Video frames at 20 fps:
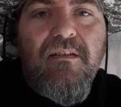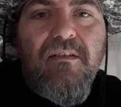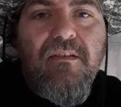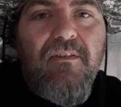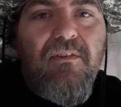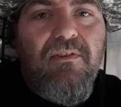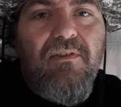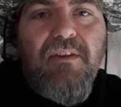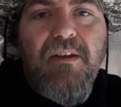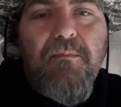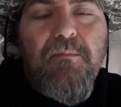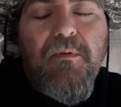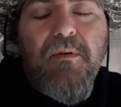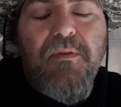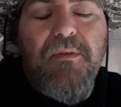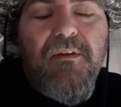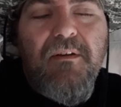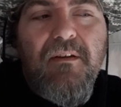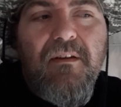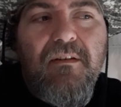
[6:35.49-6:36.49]
you sleep
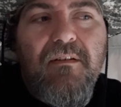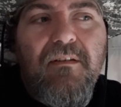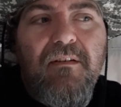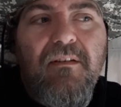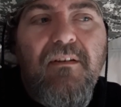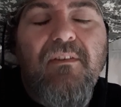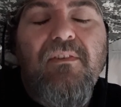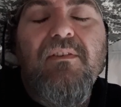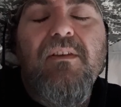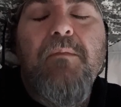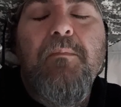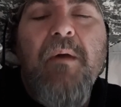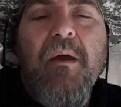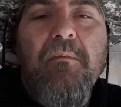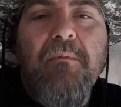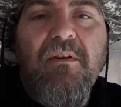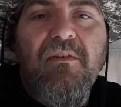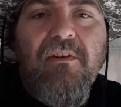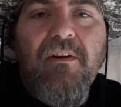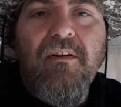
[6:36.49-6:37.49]
with a CPAP
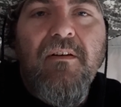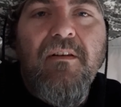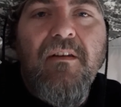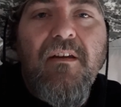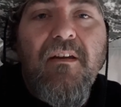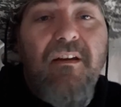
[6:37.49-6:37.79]
machine.